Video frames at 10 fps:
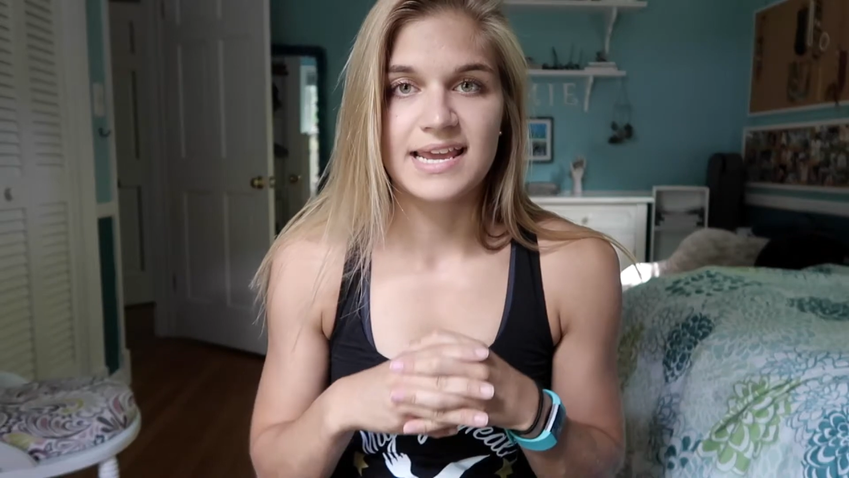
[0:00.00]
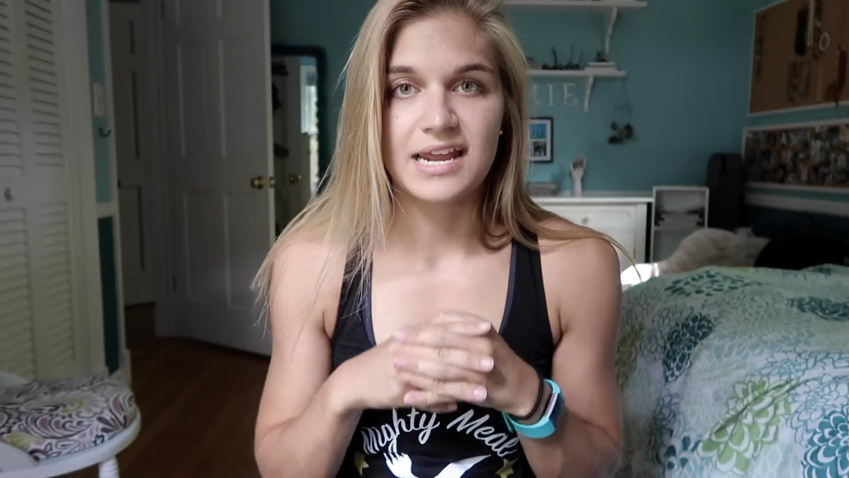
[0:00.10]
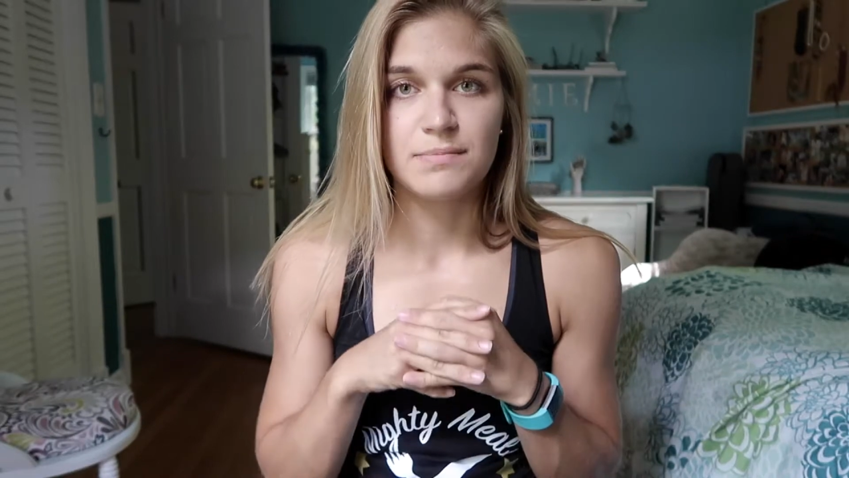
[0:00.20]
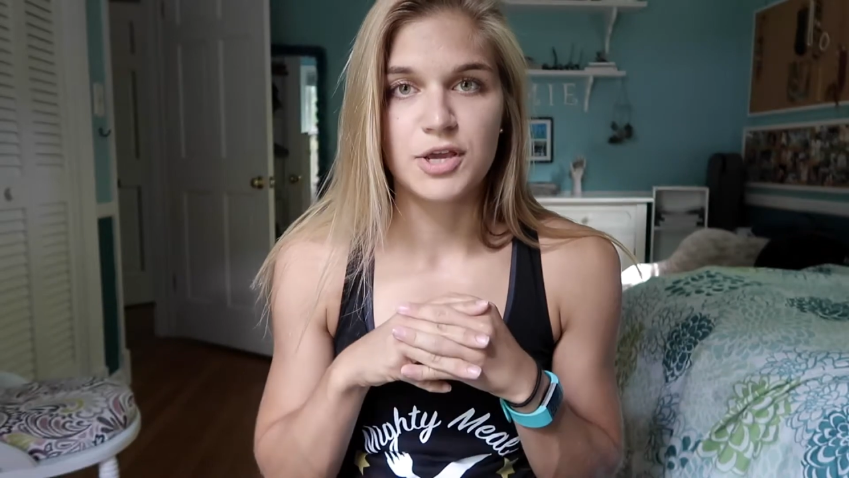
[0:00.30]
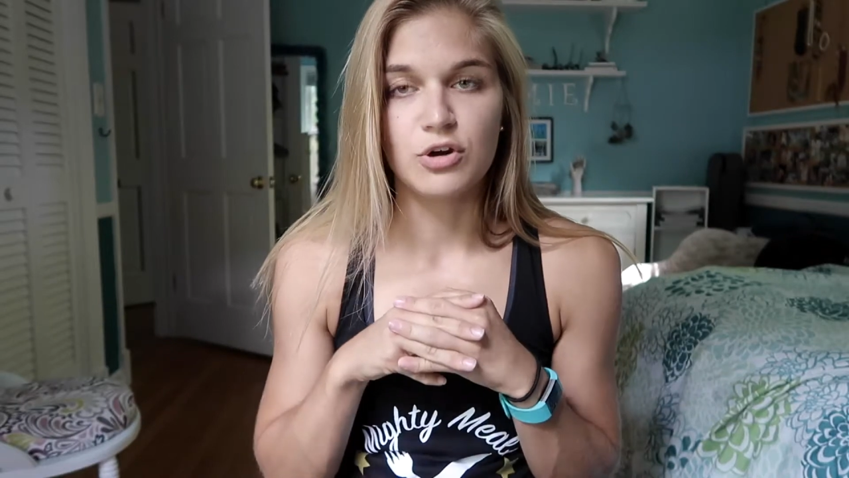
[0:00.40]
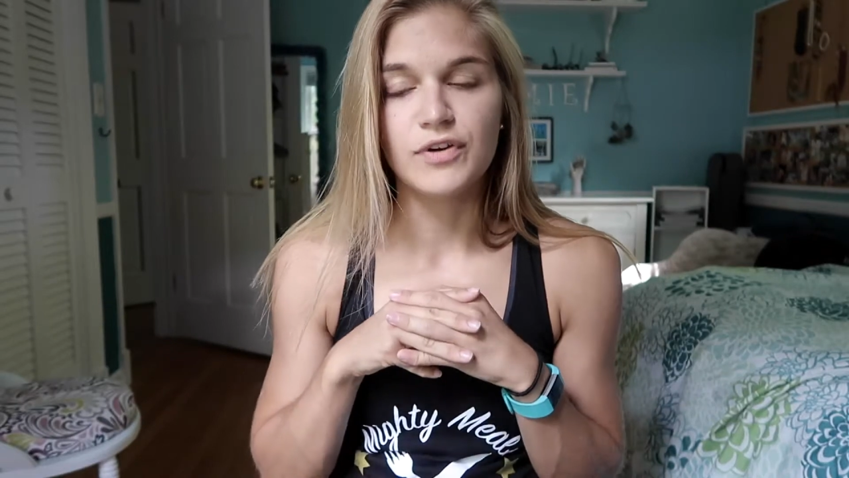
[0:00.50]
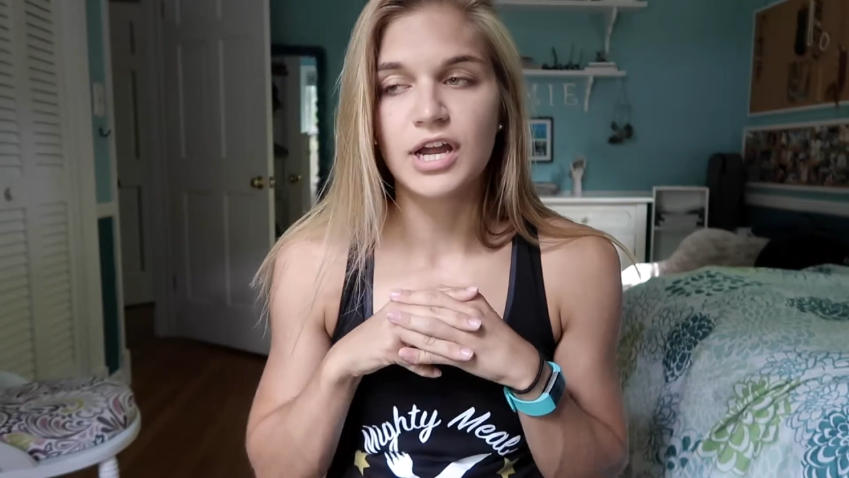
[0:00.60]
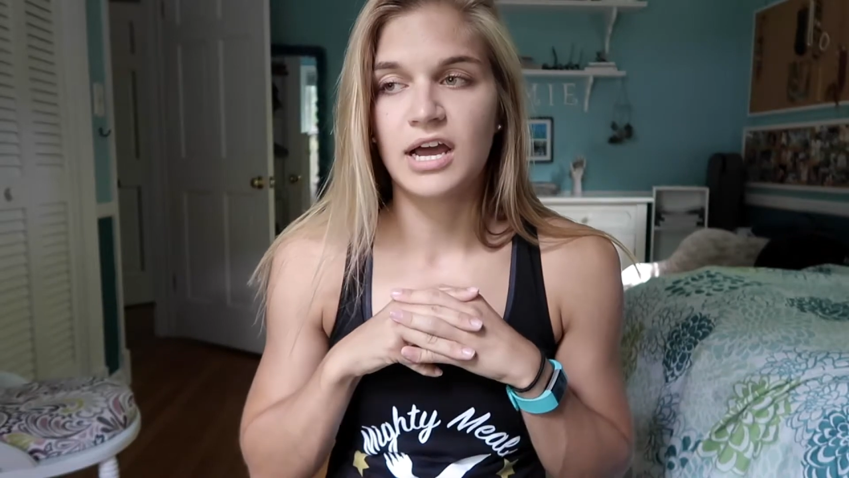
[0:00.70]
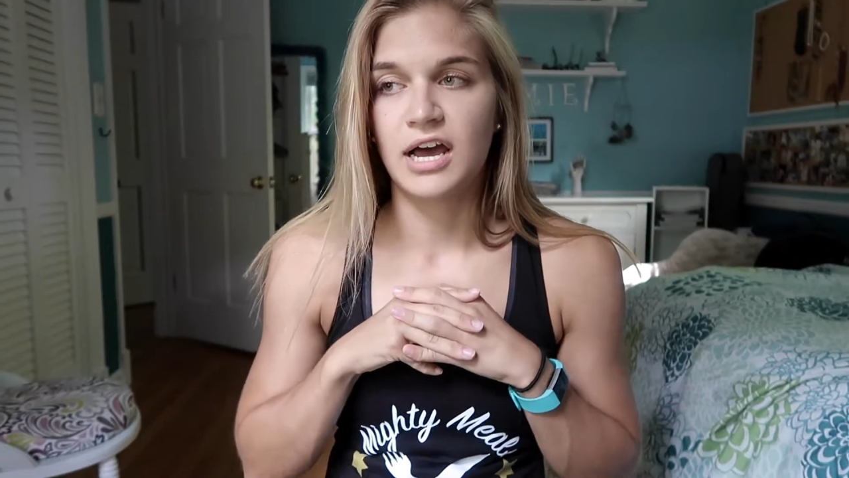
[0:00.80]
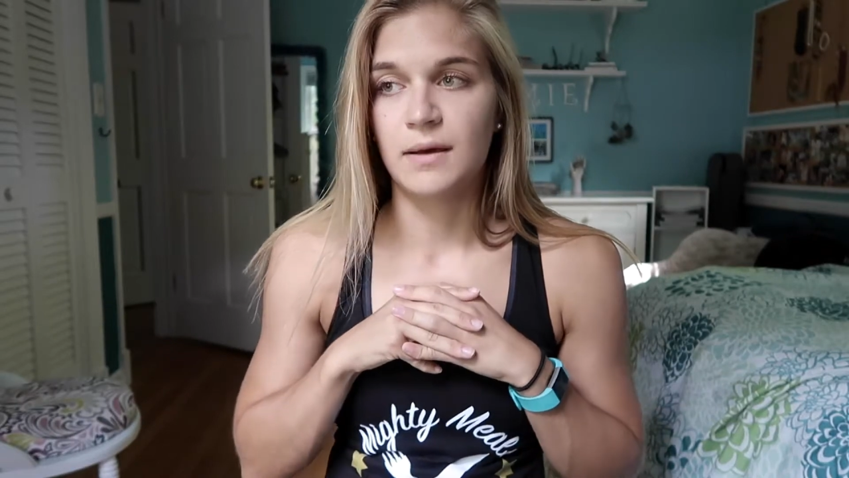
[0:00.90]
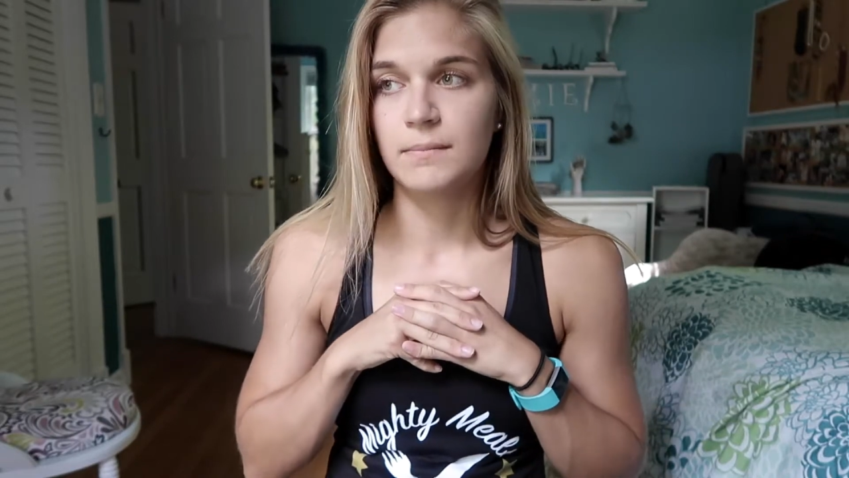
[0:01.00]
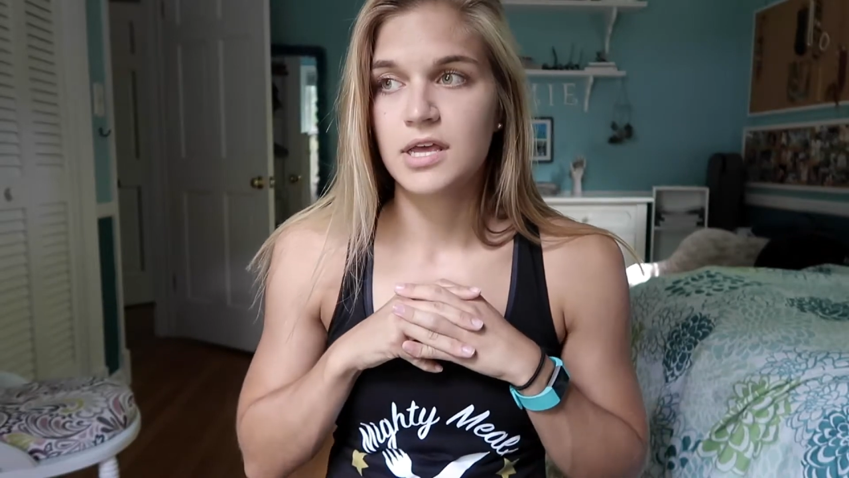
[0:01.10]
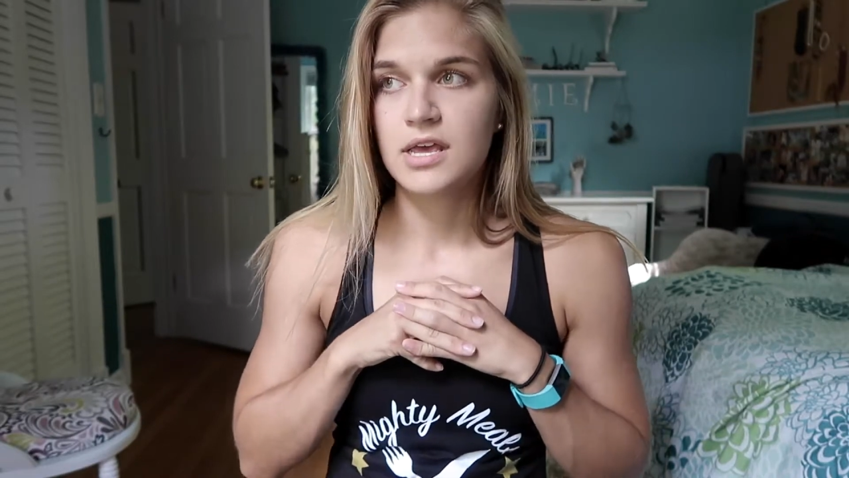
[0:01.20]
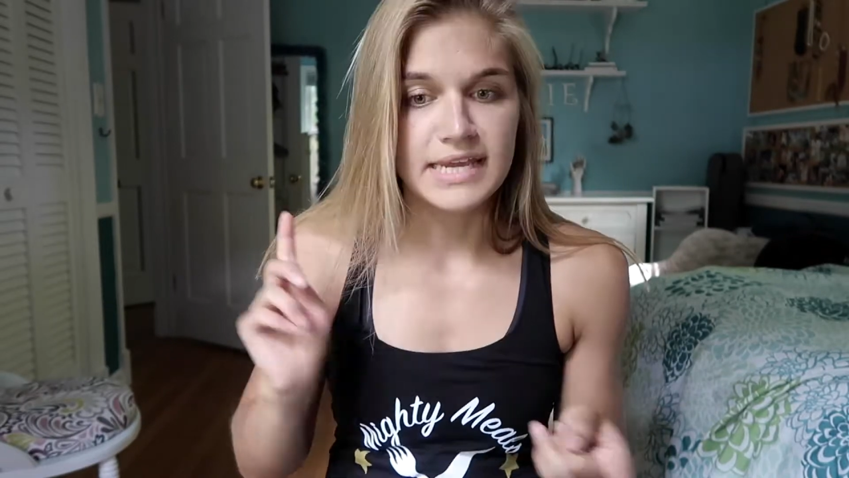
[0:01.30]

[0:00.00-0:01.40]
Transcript: can be overcome.